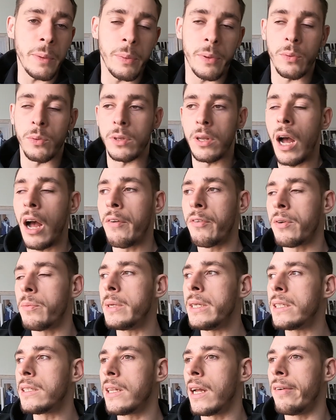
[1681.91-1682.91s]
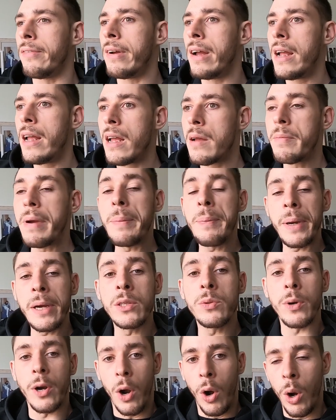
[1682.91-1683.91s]
people would offer me stuff. My
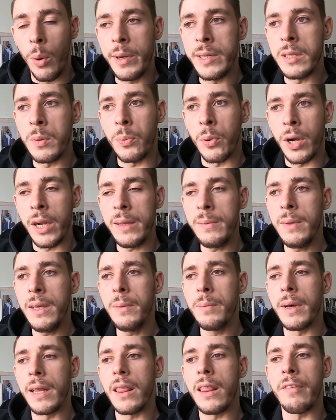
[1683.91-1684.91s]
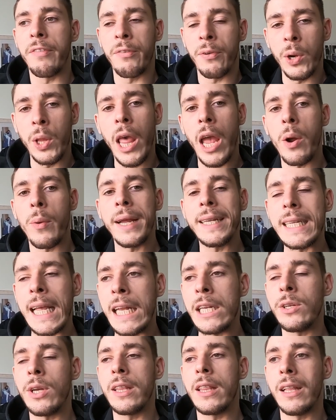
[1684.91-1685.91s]
parents were always supporting me, but the further I went
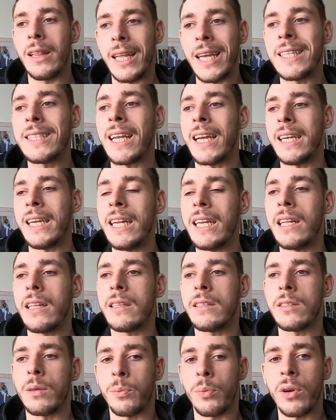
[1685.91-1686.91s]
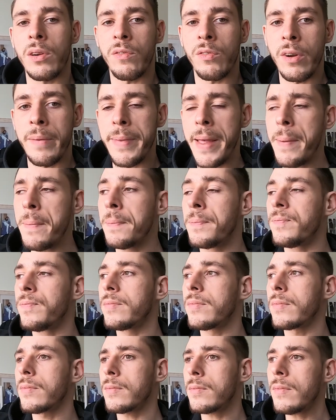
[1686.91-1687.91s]
into it, the less I needed support from them
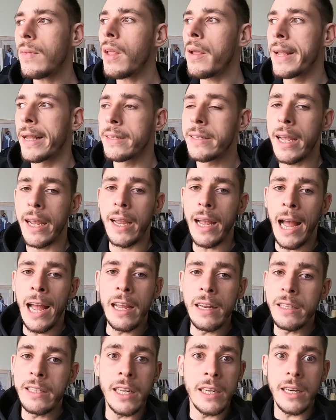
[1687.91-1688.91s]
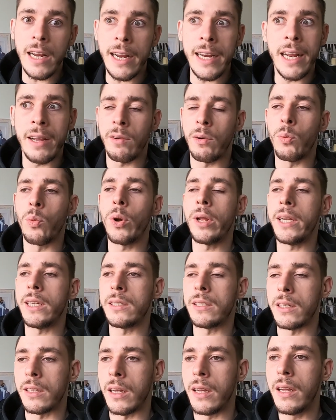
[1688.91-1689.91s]
because I, I didn't I never
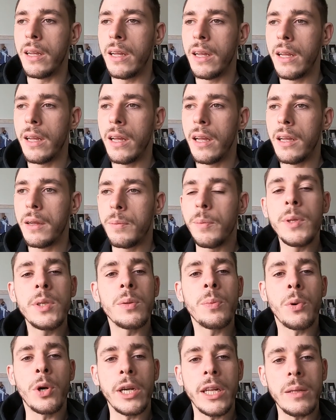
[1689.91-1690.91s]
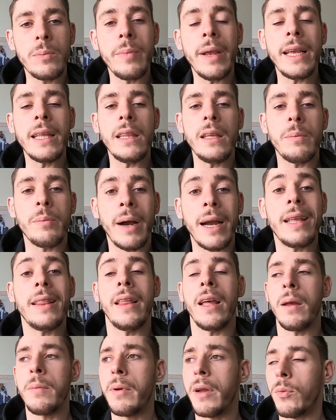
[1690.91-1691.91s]
wanted to be supported mainly by
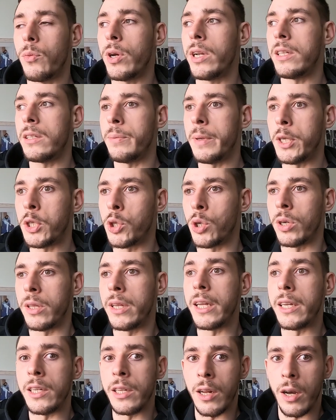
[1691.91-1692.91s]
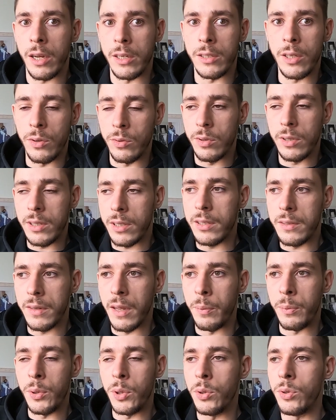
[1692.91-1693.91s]
them. I wanted to make sure that you know I don't
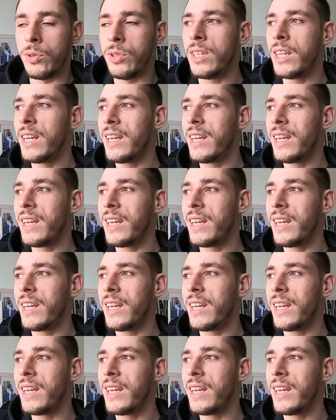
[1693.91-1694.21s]
abuse